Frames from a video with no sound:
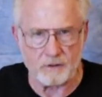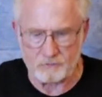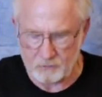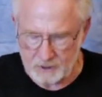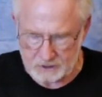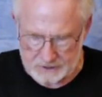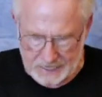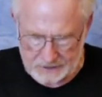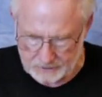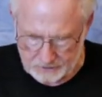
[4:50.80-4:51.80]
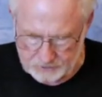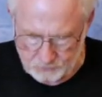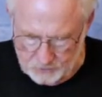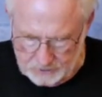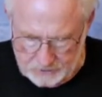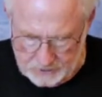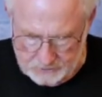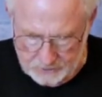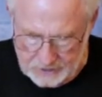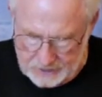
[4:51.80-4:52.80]
have to be exactly. It really
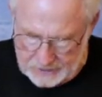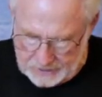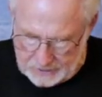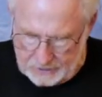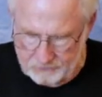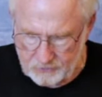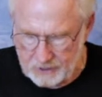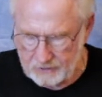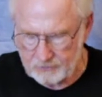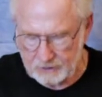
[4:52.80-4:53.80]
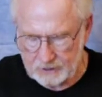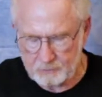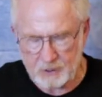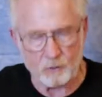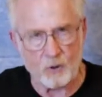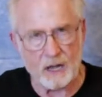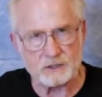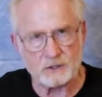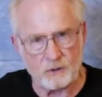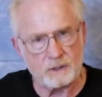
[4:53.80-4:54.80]
doesn't. If you have a little bit of white
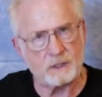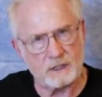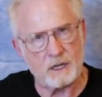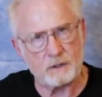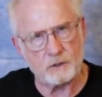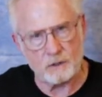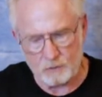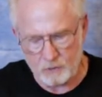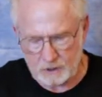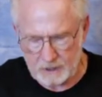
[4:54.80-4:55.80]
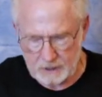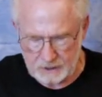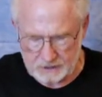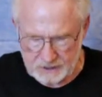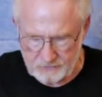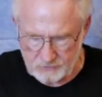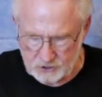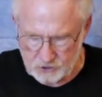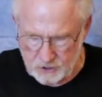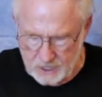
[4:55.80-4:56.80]
showing, then yeah, you're going to want to get it as even
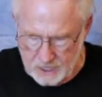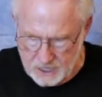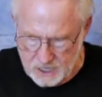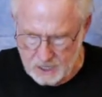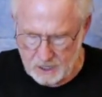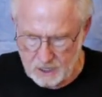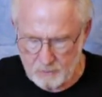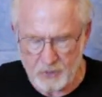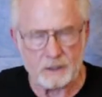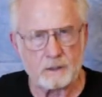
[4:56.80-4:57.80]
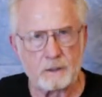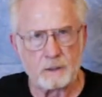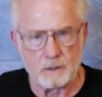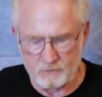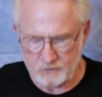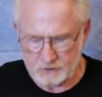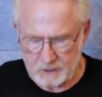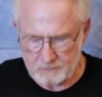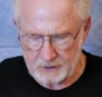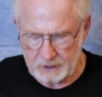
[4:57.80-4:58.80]
as you can. But for
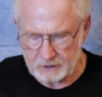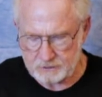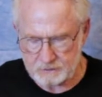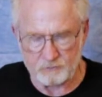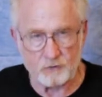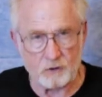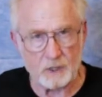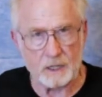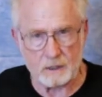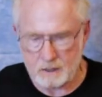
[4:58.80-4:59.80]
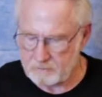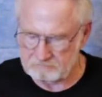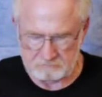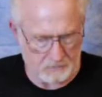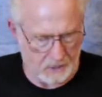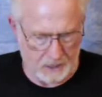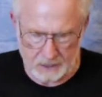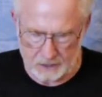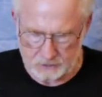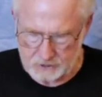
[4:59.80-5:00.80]
something that's full bleed,
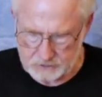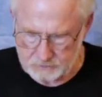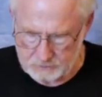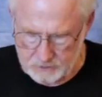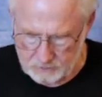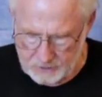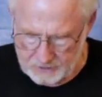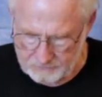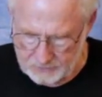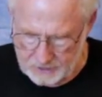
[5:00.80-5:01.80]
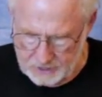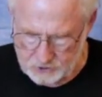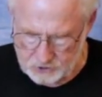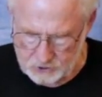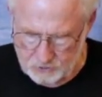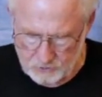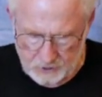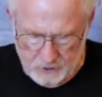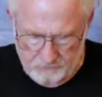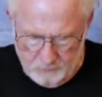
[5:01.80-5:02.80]
it just don't have the edges showing
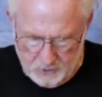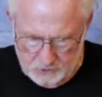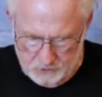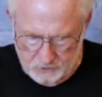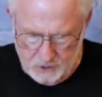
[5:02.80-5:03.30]
of the picture.